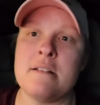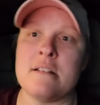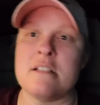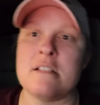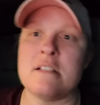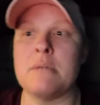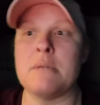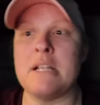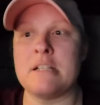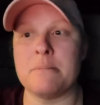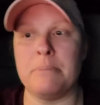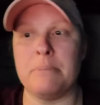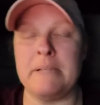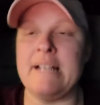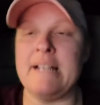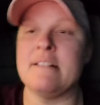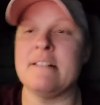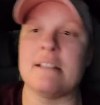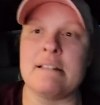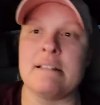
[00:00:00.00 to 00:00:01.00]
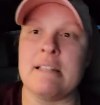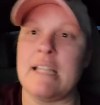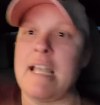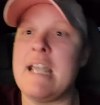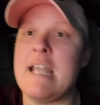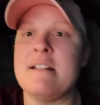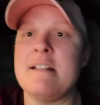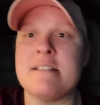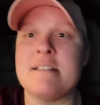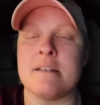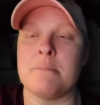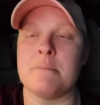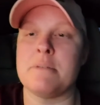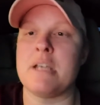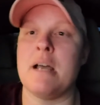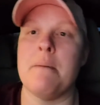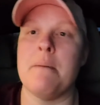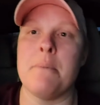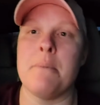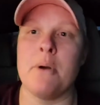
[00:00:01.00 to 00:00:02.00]
It's it's planted late
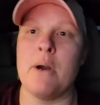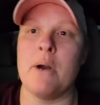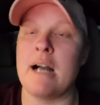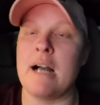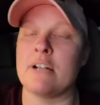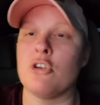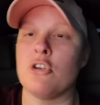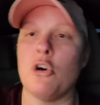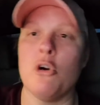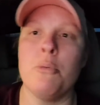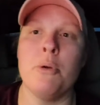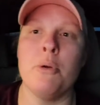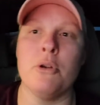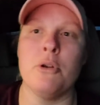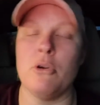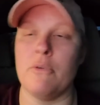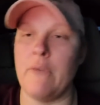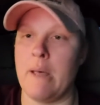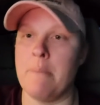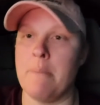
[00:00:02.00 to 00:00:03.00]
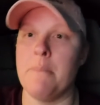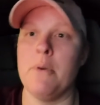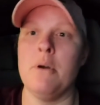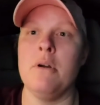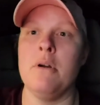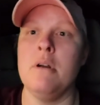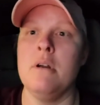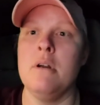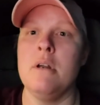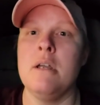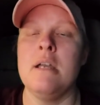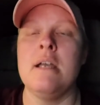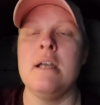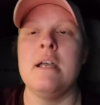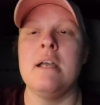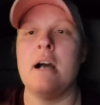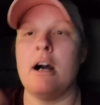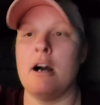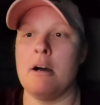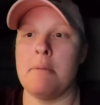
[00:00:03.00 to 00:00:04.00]
September, October, November.
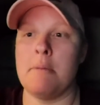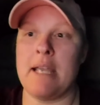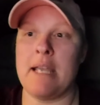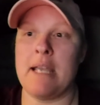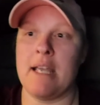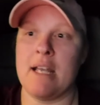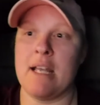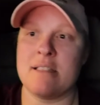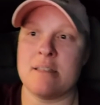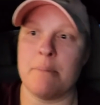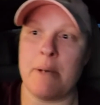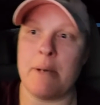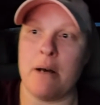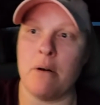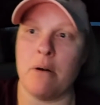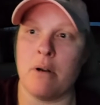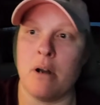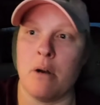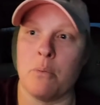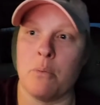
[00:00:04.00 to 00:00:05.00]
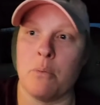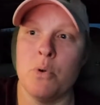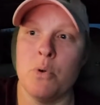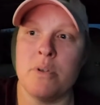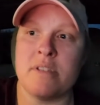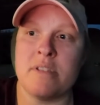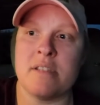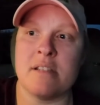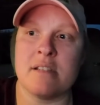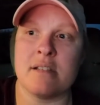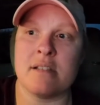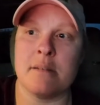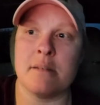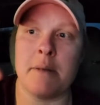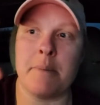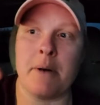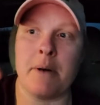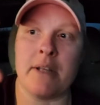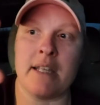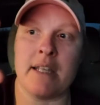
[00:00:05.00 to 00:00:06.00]
Um, it gets about a root system
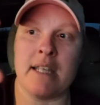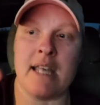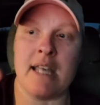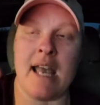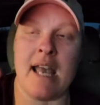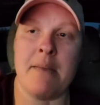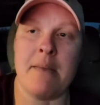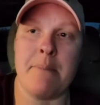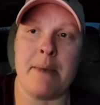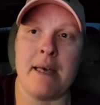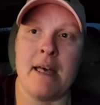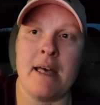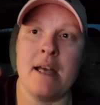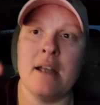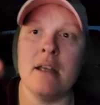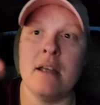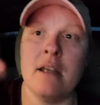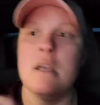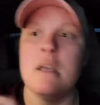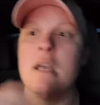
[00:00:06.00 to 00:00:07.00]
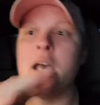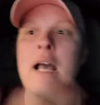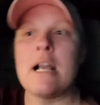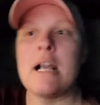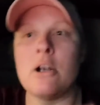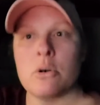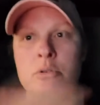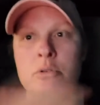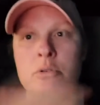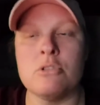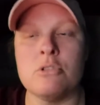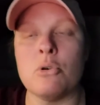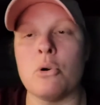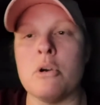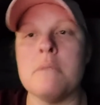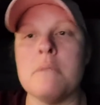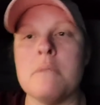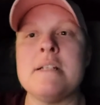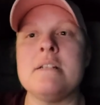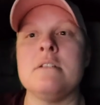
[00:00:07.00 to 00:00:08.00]
about yay big. It goes
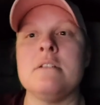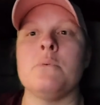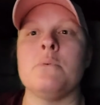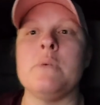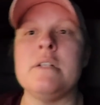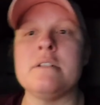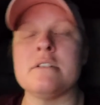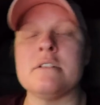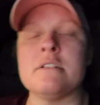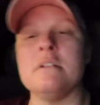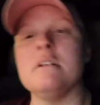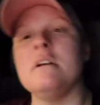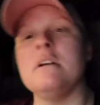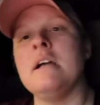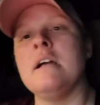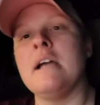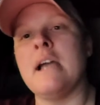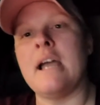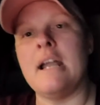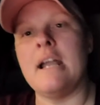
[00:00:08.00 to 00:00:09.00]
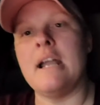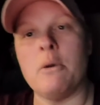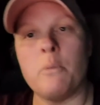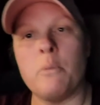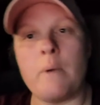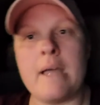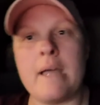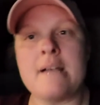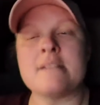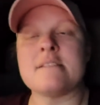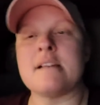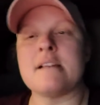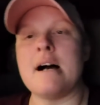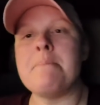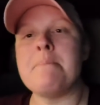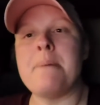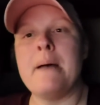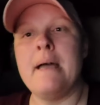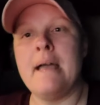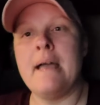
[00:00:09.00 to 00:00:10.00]
dormant in the winter and it wakes up
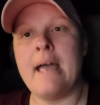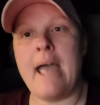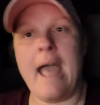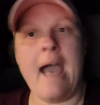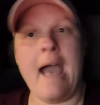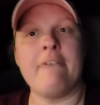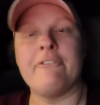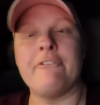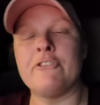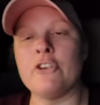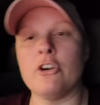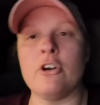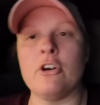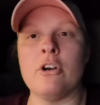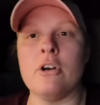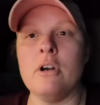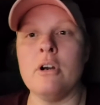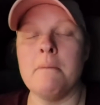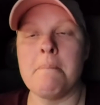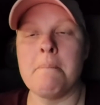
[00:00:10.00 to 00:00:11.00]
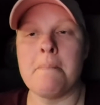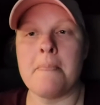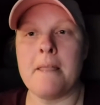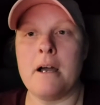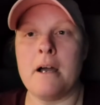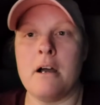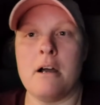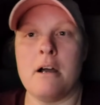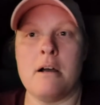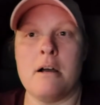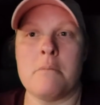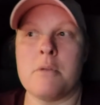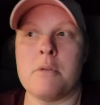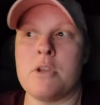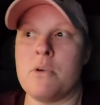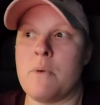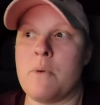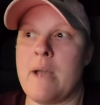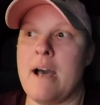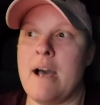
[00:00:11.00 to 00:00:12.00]
after um,
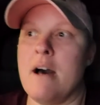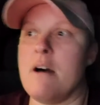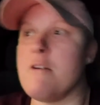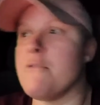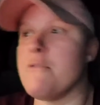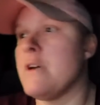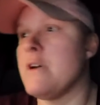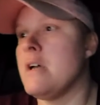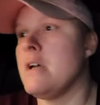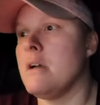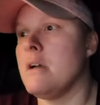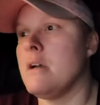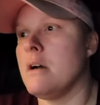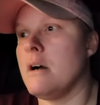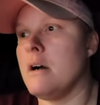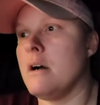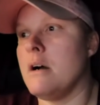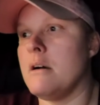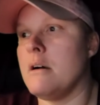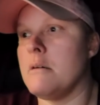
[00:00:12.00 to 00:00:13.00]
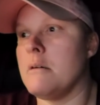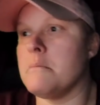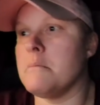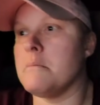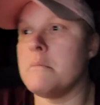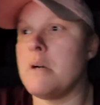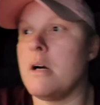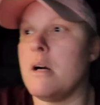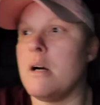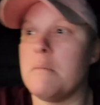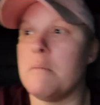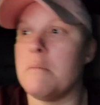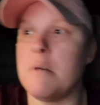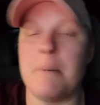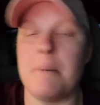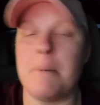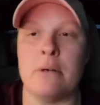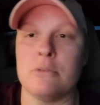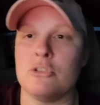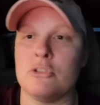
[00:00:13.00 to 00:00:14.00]
you have um, um,
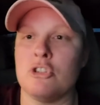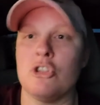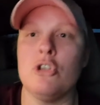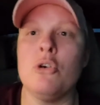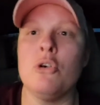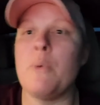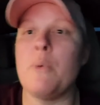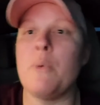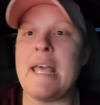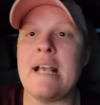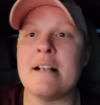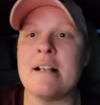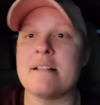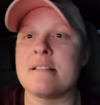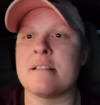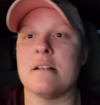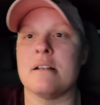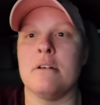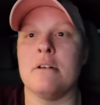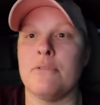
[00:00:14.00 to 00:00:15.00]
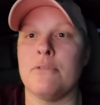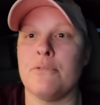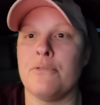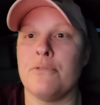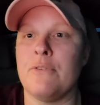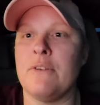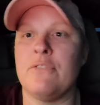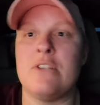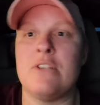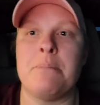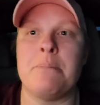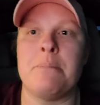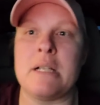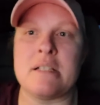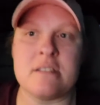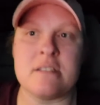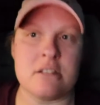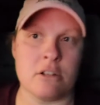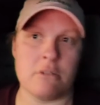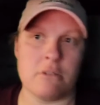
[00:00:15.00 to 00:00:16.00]
about two weeks of 50
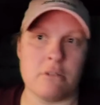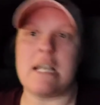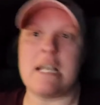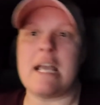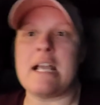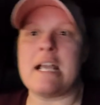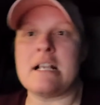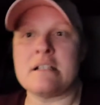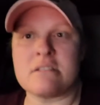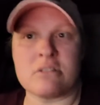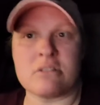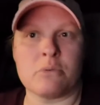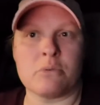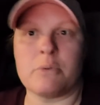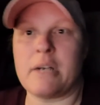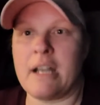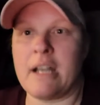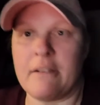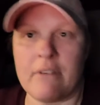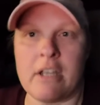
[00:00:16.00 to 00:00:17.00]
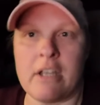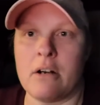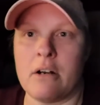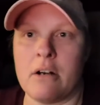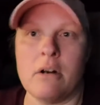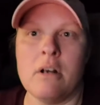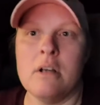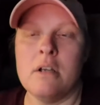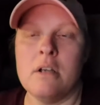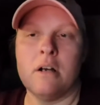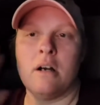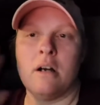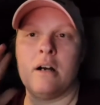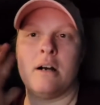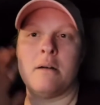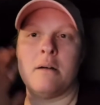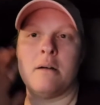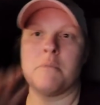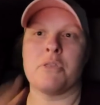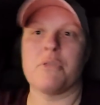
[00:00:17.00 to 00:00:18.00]
plus degree days or whatever, you know,
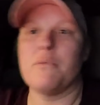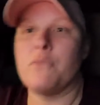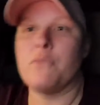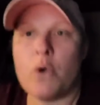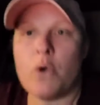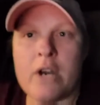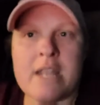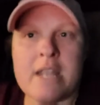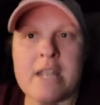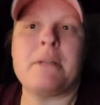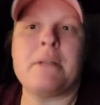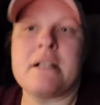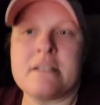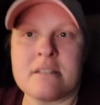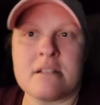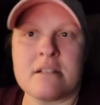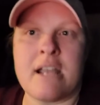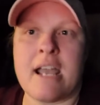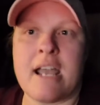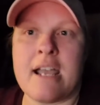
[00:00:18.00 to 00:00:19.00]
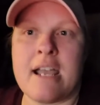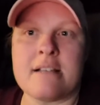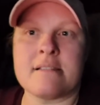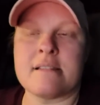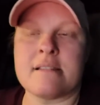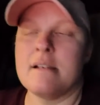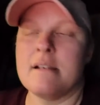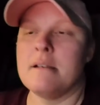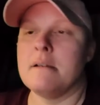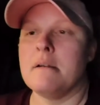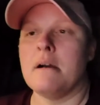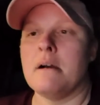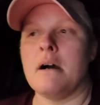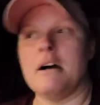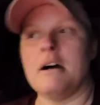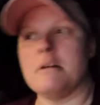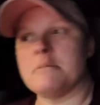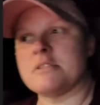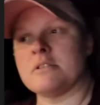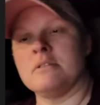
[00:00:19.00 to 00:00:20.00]
um, 40 plus days.
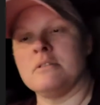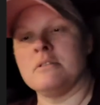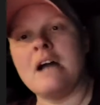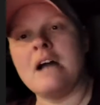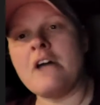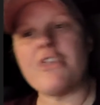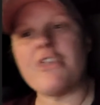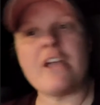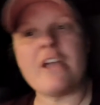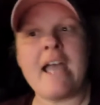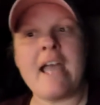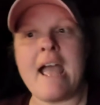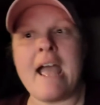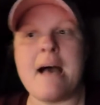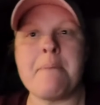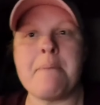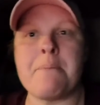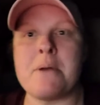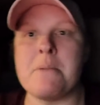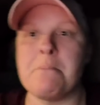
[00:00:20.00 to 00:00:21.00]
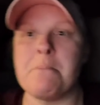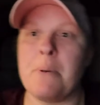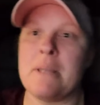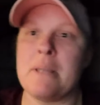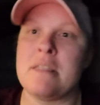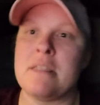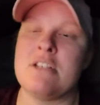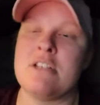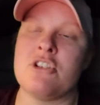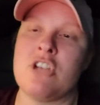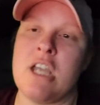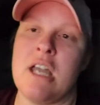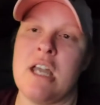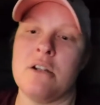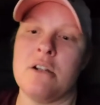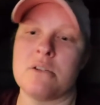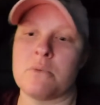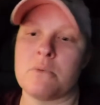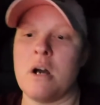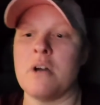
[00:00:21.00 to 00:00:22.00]
Um, so nothing happened, but these
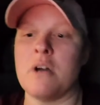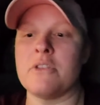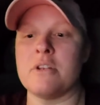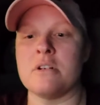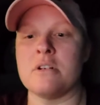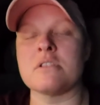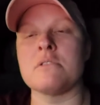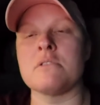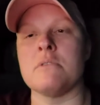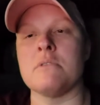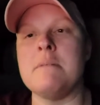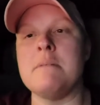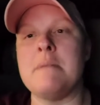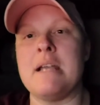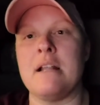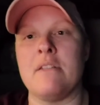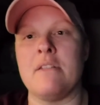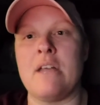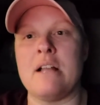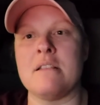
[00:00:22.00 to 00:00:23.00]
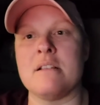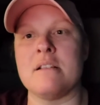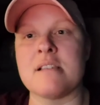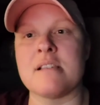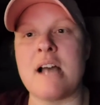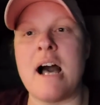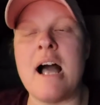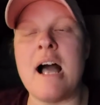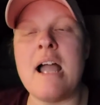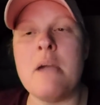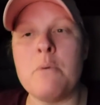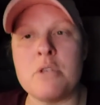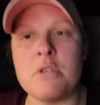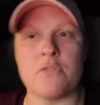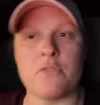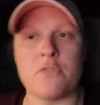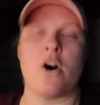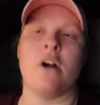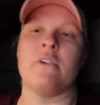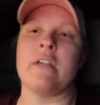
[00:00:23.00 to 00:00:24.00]
channels were out there screaming that the sky was
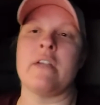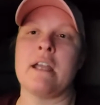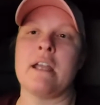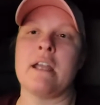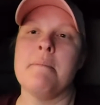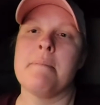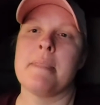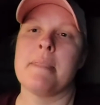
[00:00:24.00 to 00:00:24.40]
falling.